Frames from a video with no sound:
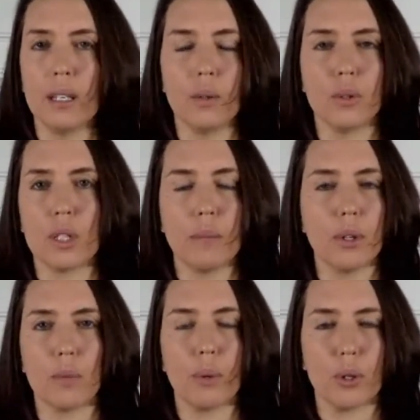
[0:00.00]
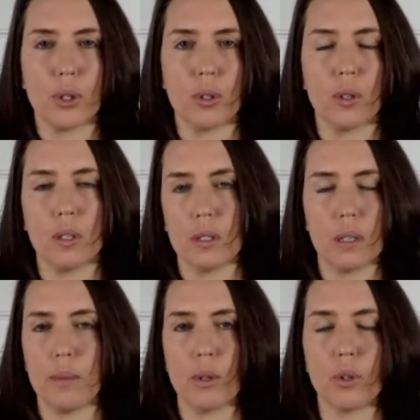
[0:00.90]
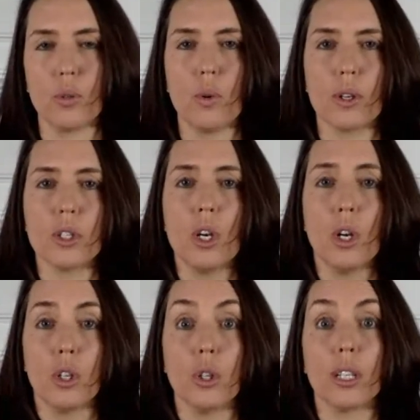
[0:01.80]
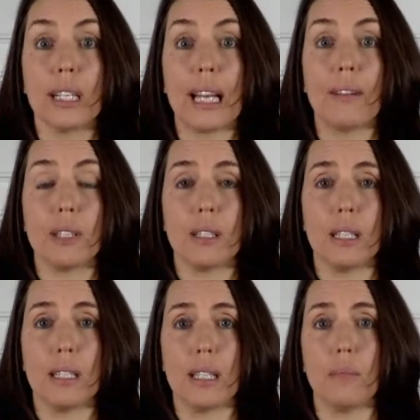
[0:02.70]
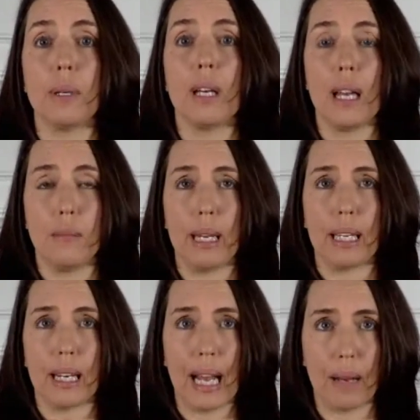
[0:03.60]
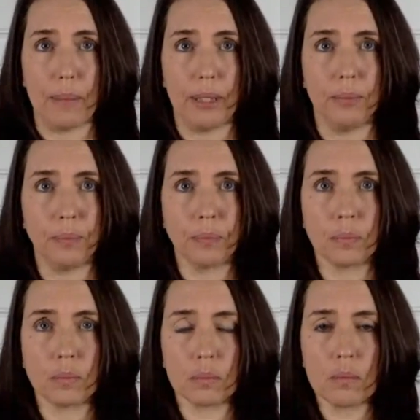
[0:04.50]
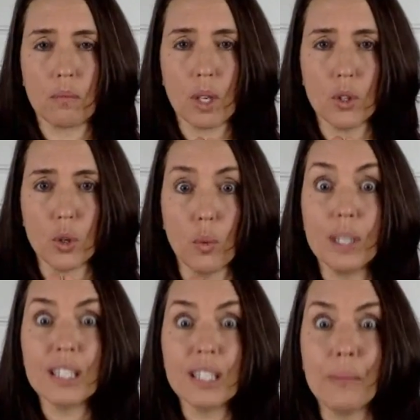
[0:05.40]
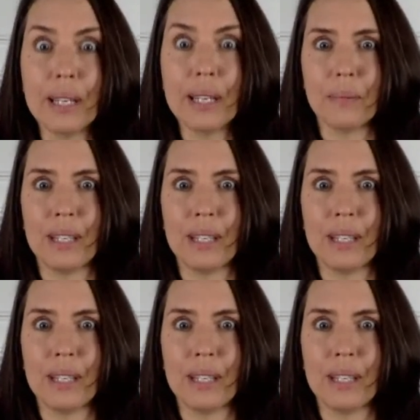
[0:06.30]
some other person or some other source. You're going to have to dig deep and make it happen. So what's coming up